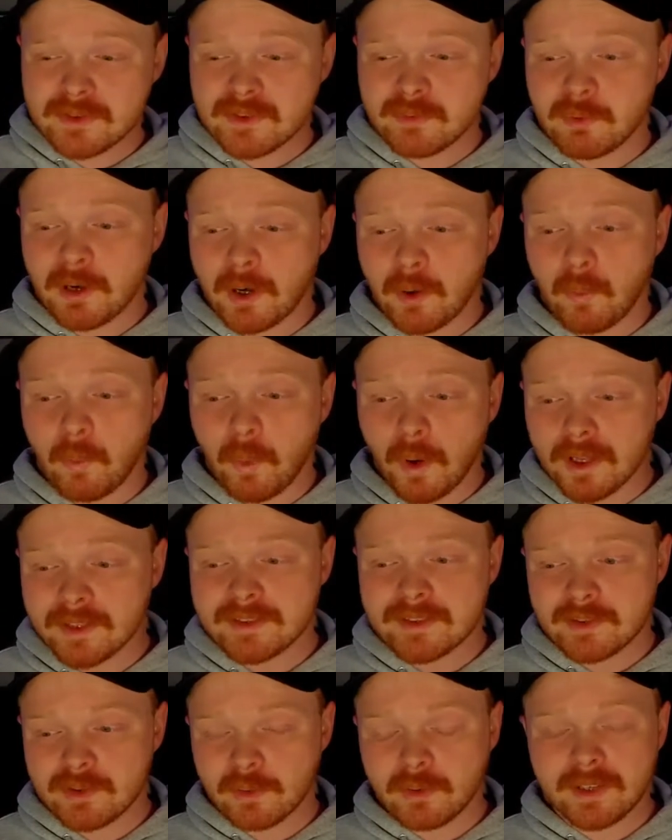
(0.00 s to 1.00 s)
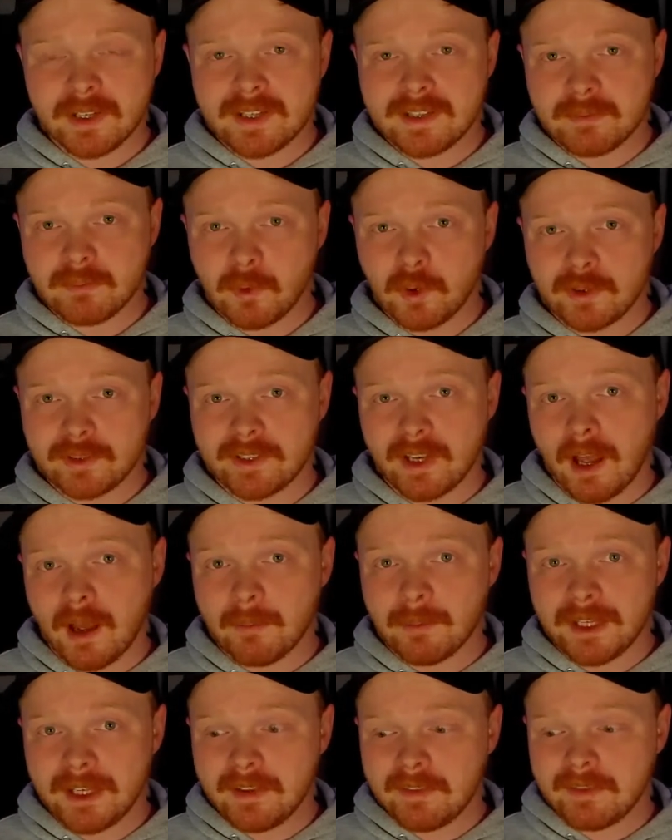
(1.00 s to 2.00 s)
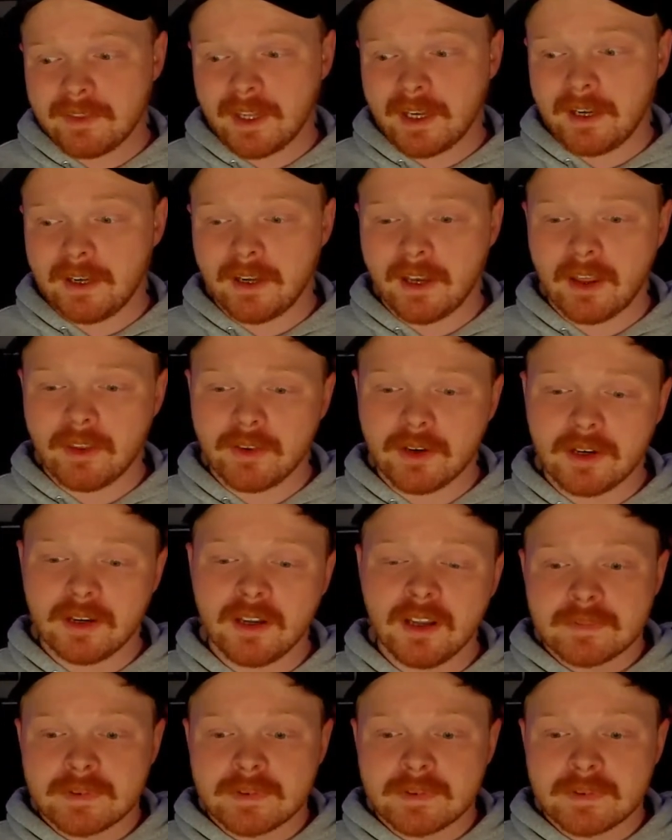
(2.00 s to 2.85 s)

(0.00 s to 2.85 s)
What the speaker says: where one story is more dominant than another,